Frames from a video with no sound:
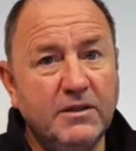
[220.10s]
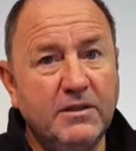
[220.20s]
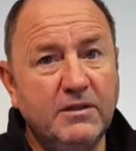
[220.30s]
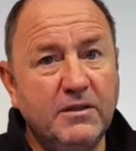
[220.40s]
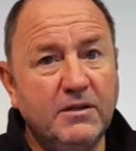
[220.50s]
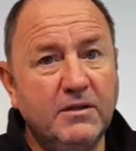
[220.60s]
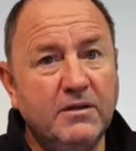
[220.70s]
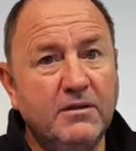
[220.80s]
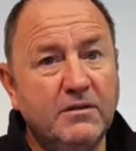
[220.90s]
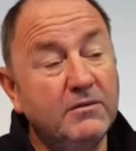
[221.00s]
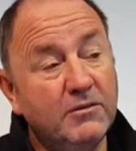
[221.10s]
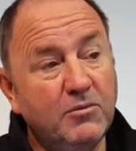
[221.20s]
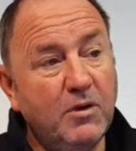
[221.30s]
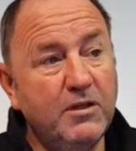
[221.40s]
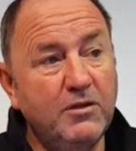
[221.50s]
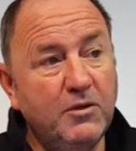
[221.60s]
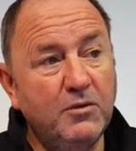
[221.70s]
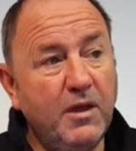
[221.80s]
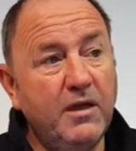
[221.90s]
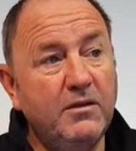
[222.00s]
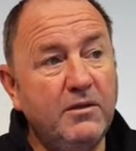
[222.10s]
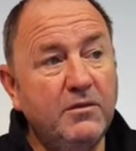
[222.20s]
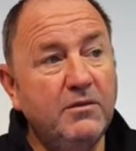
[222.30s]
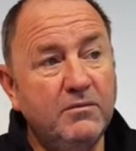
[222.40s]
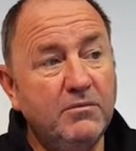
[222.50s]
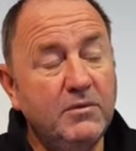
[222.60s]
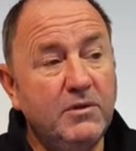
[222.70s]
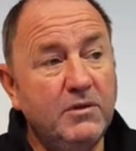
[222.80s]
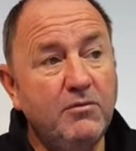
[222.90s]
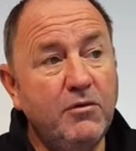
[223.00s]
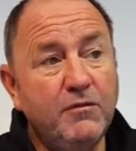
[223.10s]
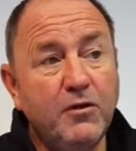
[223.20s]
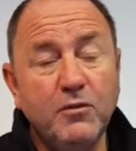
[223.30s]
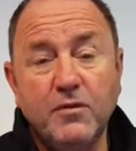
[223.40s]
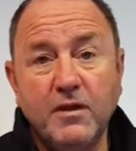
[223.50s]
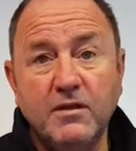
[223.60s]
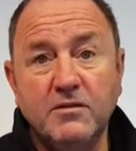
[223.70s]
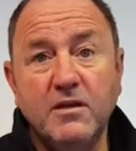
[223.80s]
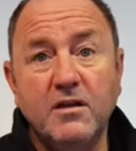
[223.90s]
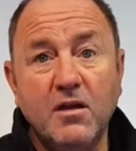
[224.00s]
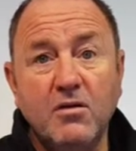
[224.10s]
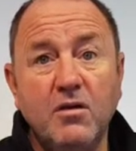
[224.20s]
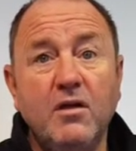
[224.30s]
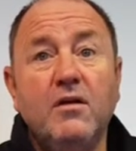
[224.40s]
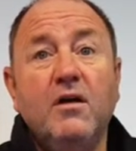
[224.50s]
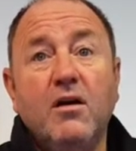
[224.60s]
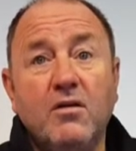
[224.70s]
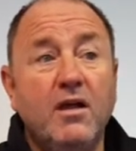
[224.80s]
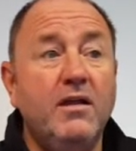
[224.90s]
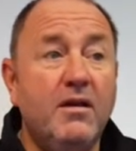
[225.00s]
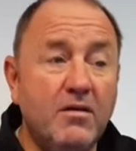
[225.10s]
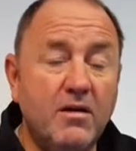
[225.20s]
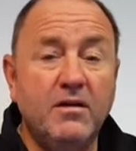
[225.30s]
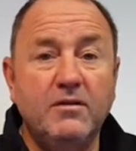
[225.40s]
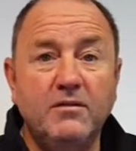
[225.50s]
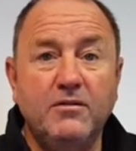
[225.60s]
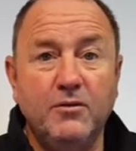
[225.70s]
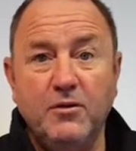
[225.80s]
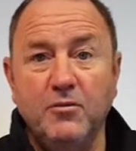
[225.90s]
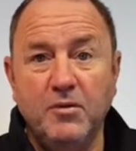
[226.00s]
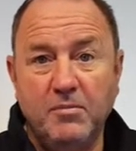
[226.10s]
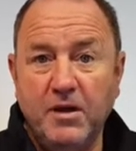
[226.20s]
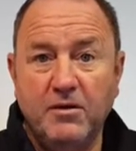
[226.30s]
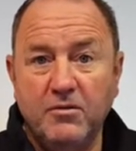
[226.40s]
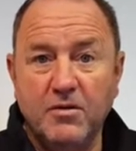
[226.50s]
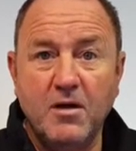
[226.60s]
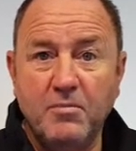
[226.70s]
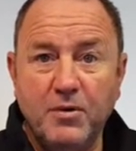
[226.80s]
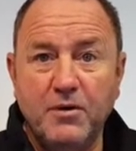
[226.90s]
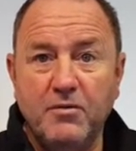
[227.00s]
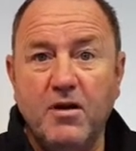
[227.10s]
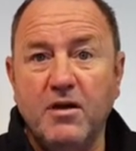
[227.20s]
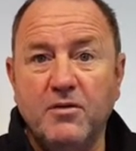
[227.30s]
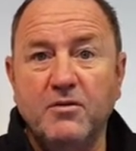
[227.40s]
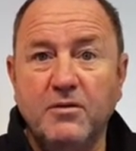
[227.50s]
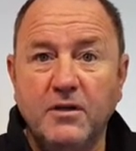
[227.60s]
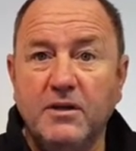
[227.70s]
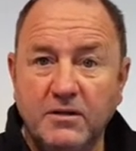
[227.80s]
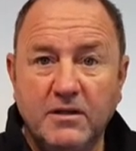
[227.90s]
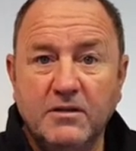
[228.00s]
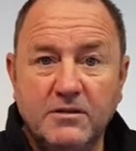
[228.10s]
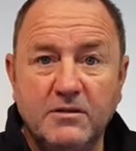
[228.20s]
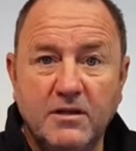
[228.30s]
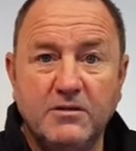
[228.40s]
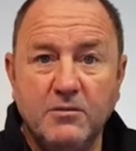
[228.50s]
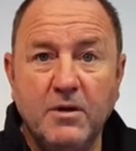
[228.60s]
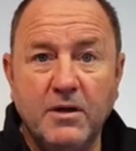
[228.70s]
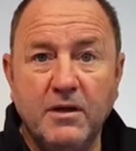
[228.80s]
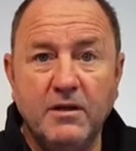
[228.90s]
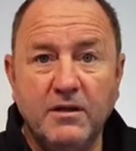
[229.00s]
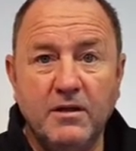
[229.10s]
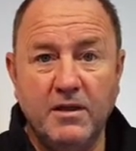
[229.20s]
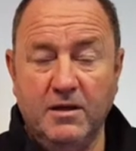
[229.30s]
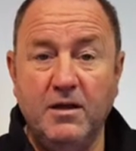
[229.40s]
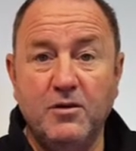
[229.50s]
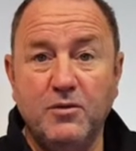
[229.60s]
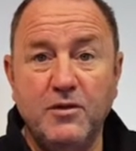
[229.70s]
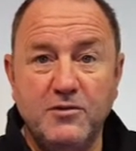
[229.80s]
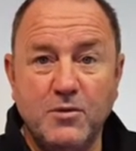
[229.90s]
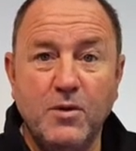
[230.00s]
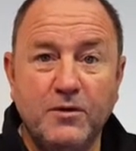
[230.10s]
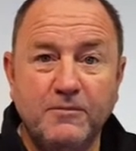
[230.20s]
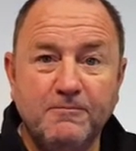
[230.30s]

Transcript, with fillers: And uh, the way you do that, you, you review things and you go, okay, now go and do a little bit better or go and put it right. Or that's, that's the way to get a healthy squad.